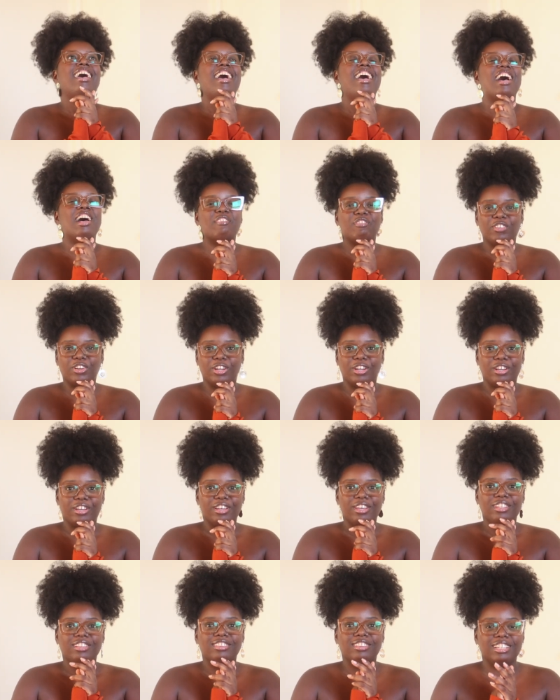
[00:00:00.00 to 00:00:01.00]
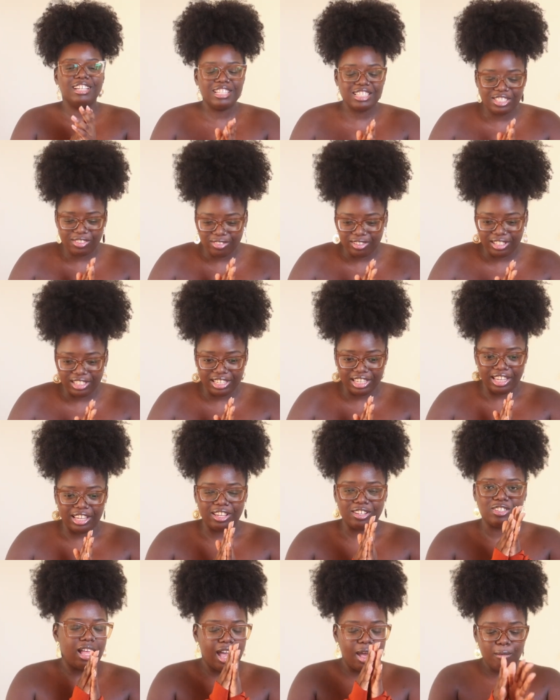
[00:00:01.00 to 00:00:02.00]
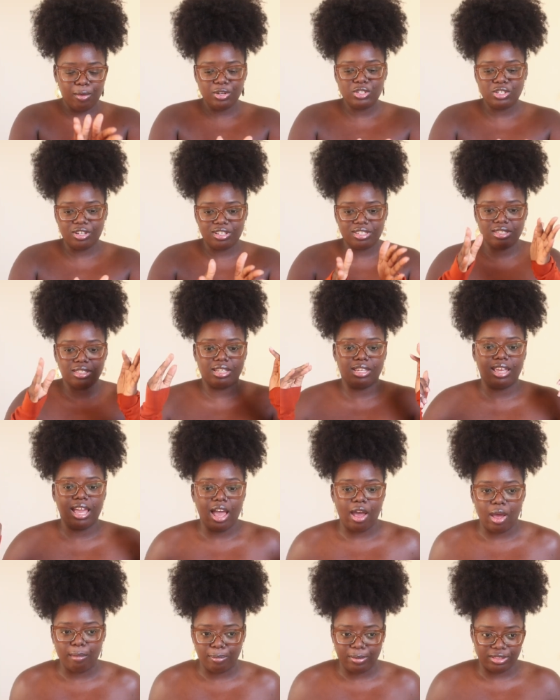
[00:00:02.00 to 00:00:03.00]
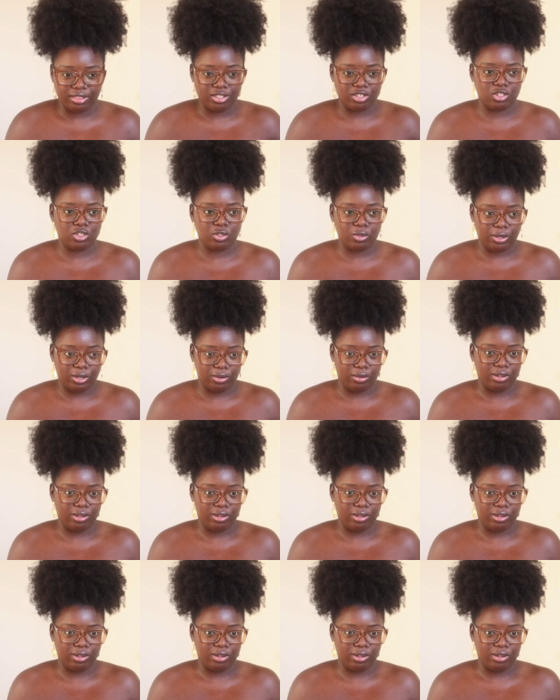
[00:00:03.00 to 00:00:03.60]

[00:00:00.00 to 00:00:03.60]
ever. Literally. I want you to see how I put this joint